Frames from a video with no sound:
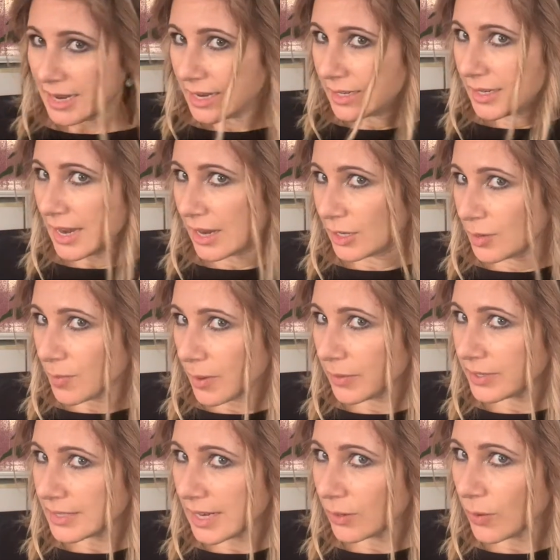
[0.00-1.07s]
Now, you might be
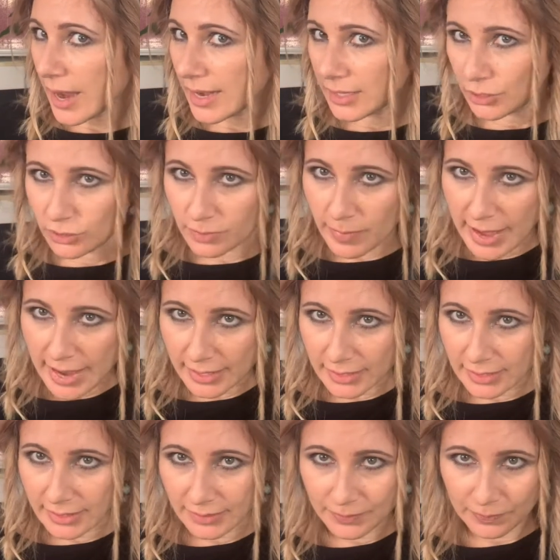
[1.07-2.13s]
saying, well, how do you do the back?
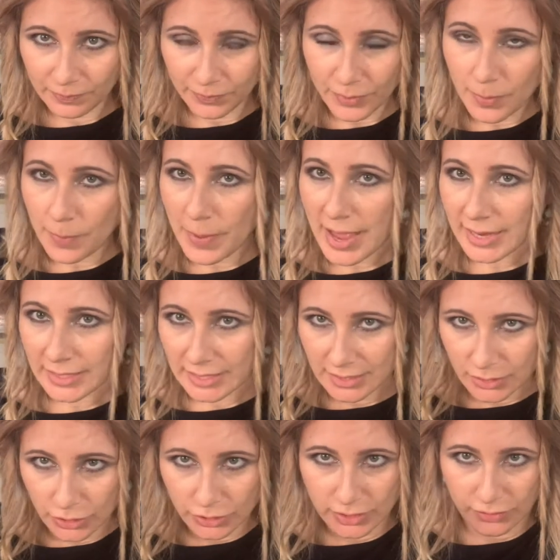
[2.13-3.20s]
The back is
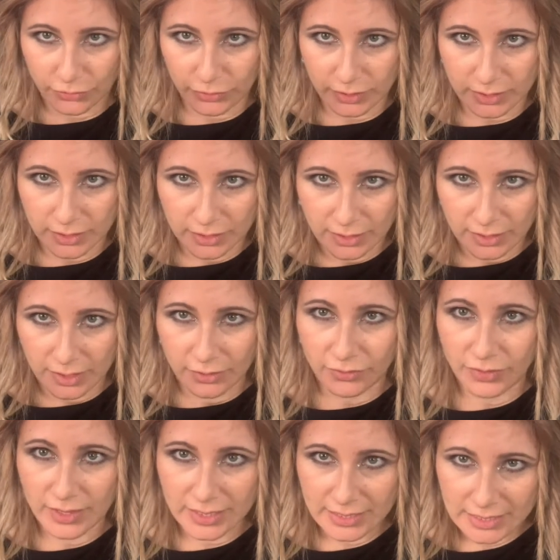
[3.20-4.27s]
no different. If
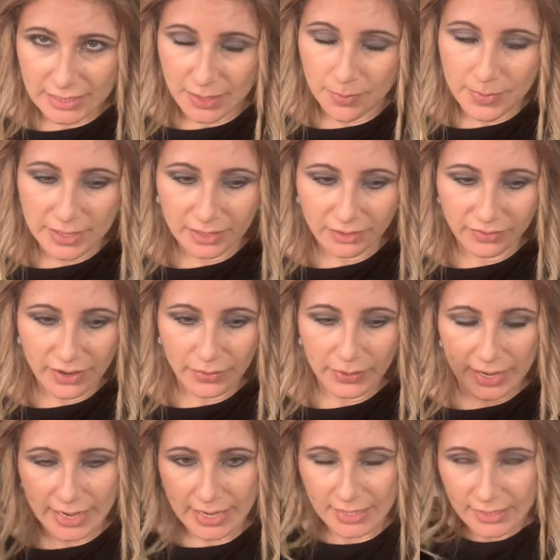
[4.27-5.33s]
this is the middle of our
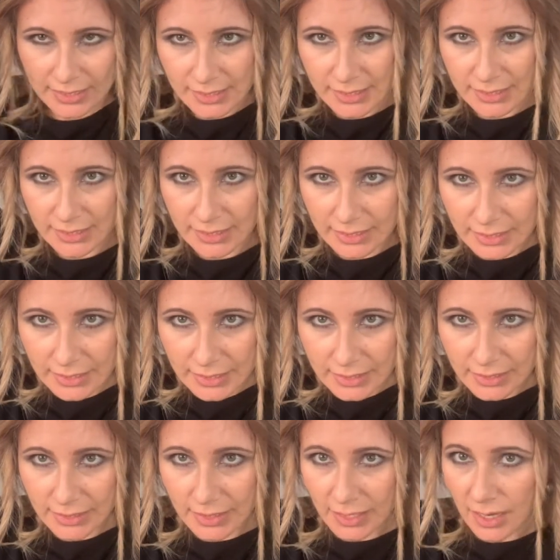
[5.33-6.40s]
head here,
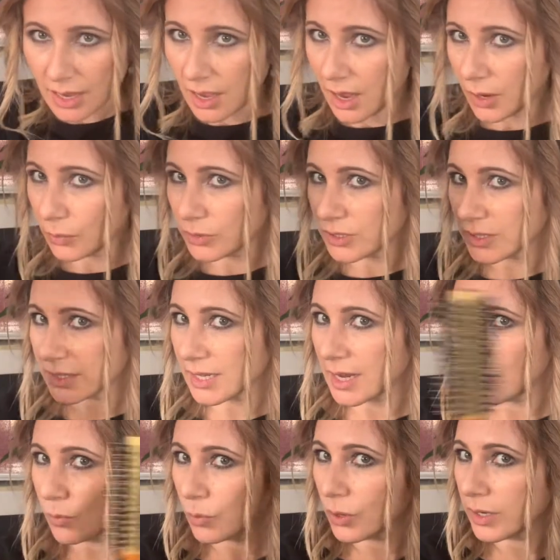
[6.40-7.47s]
I would just
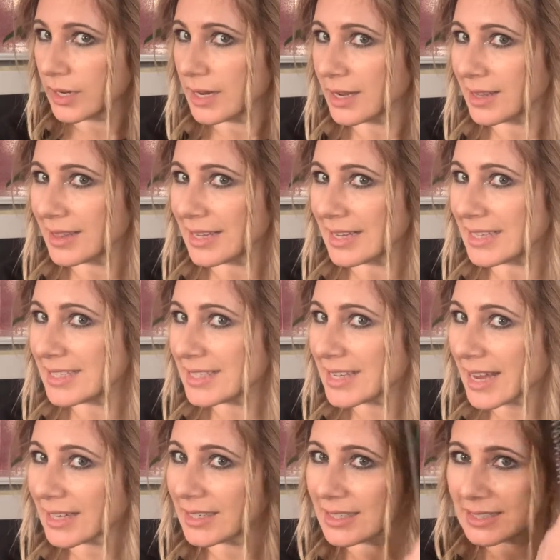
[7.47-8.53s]
keep working
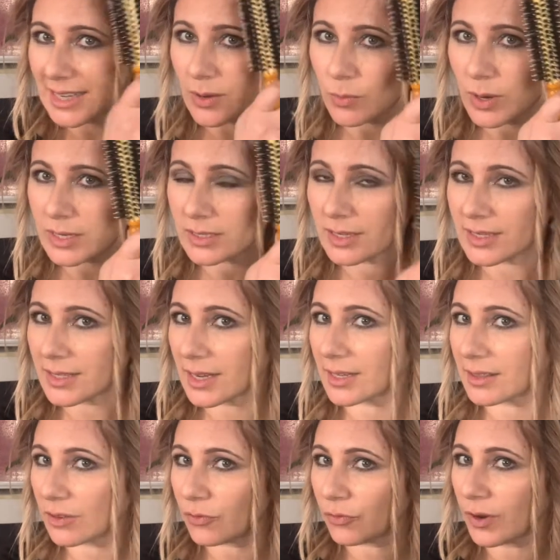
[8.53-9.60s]
exactly the same way as I start at the
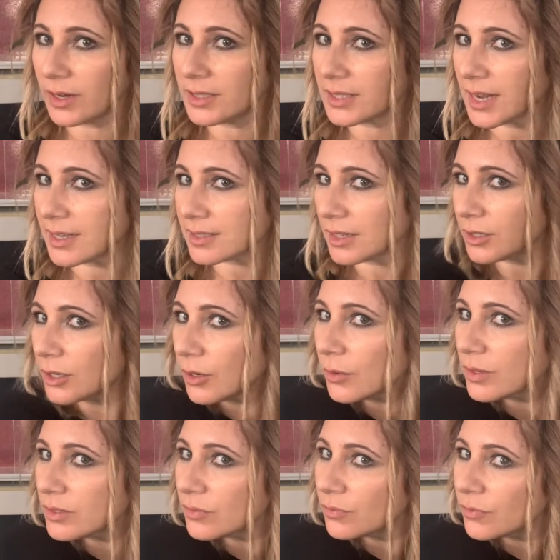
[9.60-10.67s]
front as I go
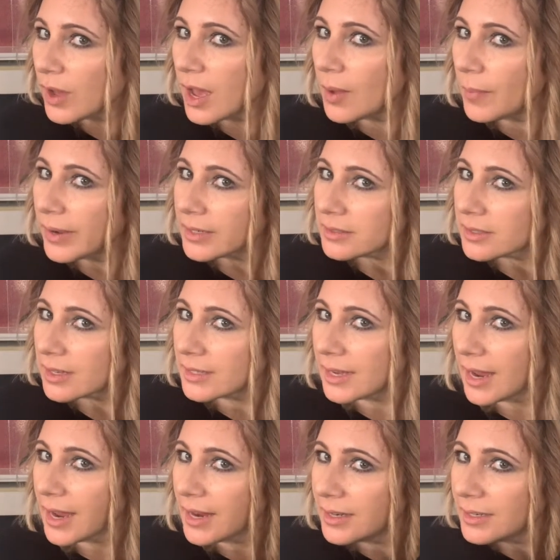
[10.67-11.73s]
as far back as I
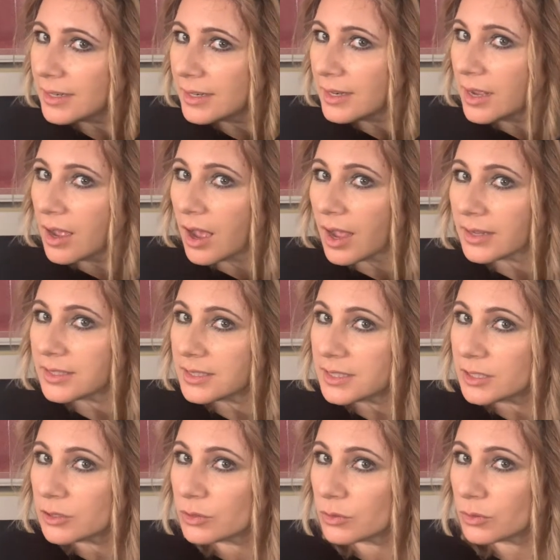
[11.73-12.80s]
can. I
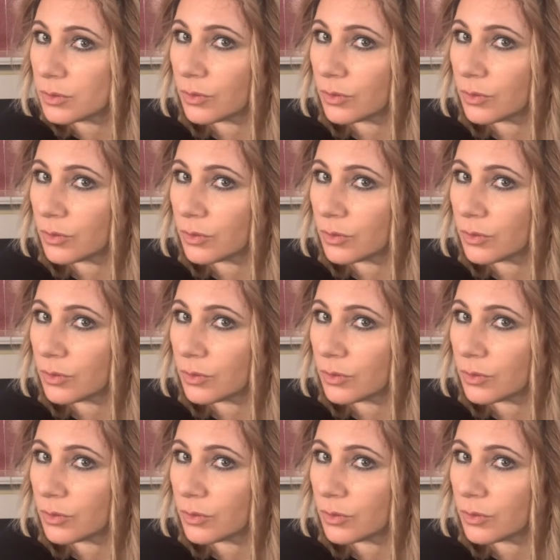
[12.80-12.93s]
still,